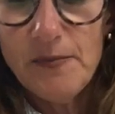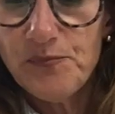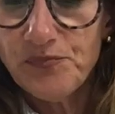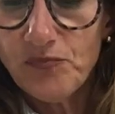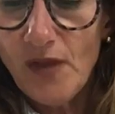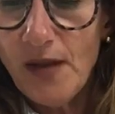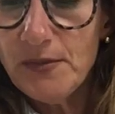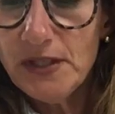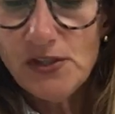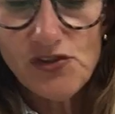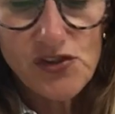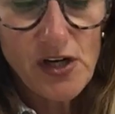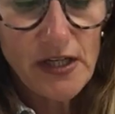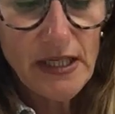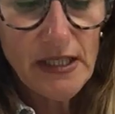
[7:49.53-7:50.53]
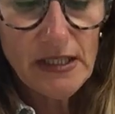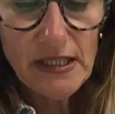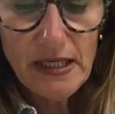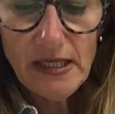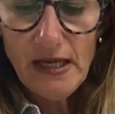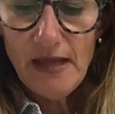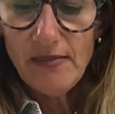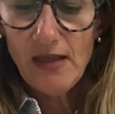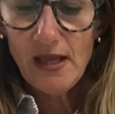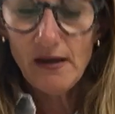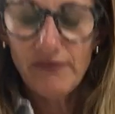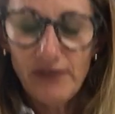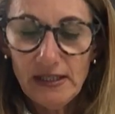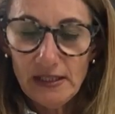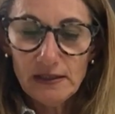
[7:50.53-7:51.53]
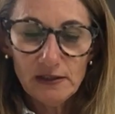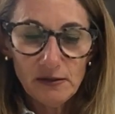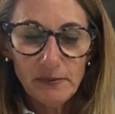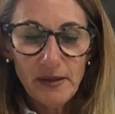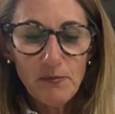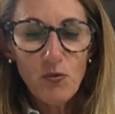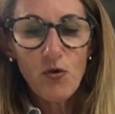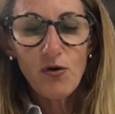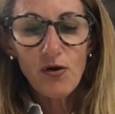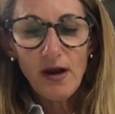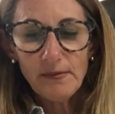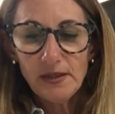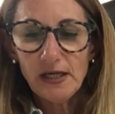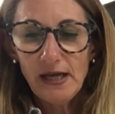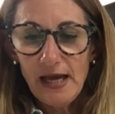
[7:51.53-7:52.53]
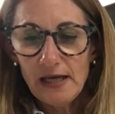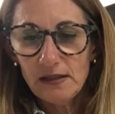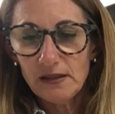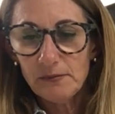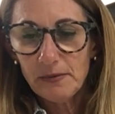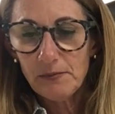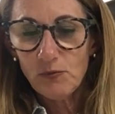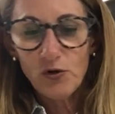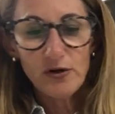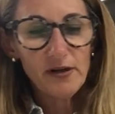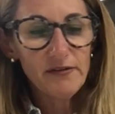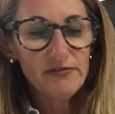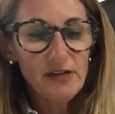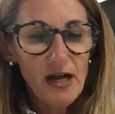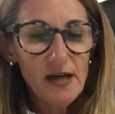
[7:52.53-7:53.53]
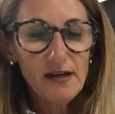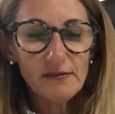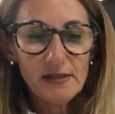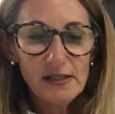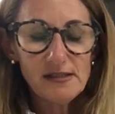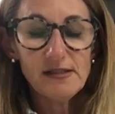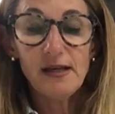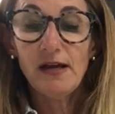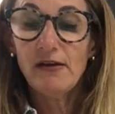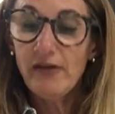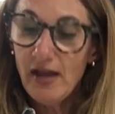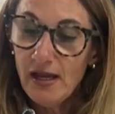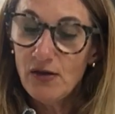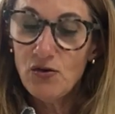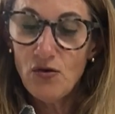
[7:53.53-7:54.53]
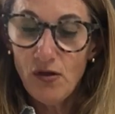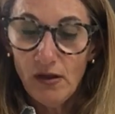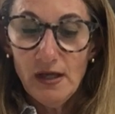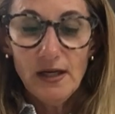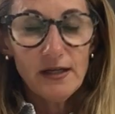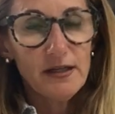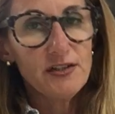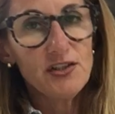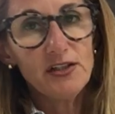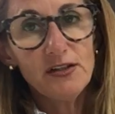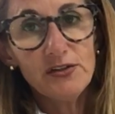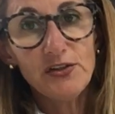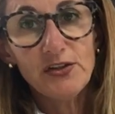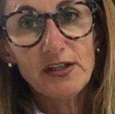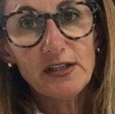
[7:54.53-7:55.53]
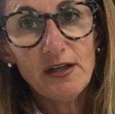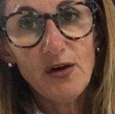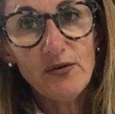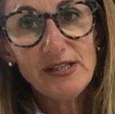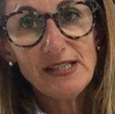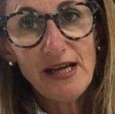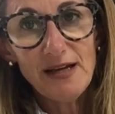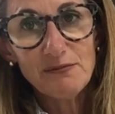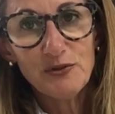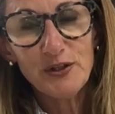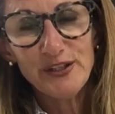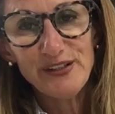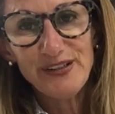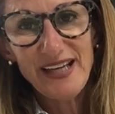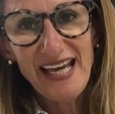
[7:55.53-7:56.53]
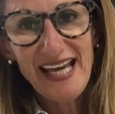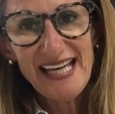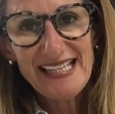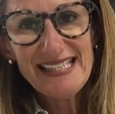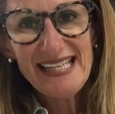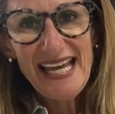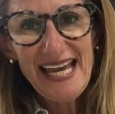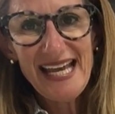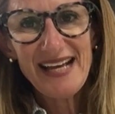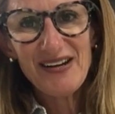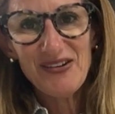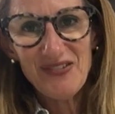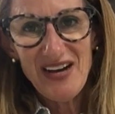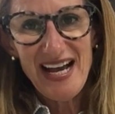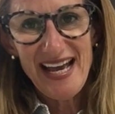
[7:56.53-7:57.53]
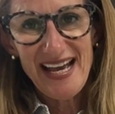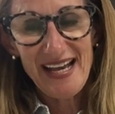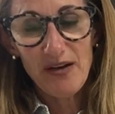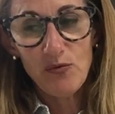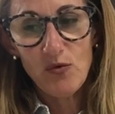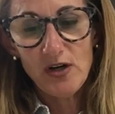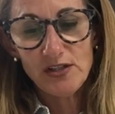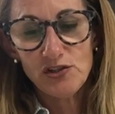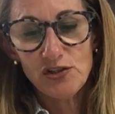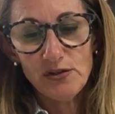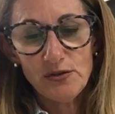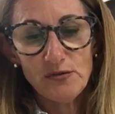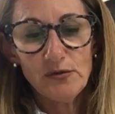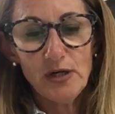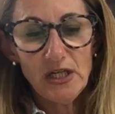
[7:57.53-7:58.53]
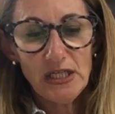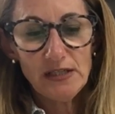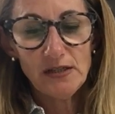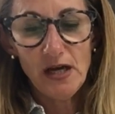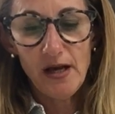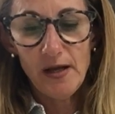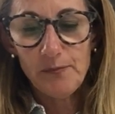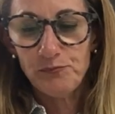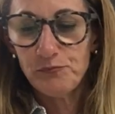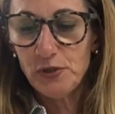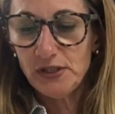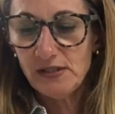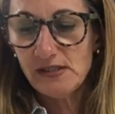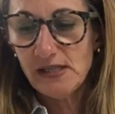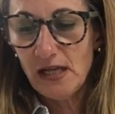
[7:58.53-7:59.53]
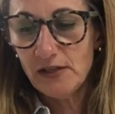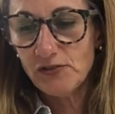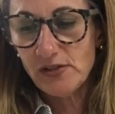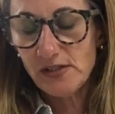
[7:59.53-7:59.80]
I'm gonna start eating it, and then if I need a little bit more, I'm gonna add a little bit more, and if not, I'm gonna say, okay, cool, because you know, you can always add more. You can't take away once you put the salad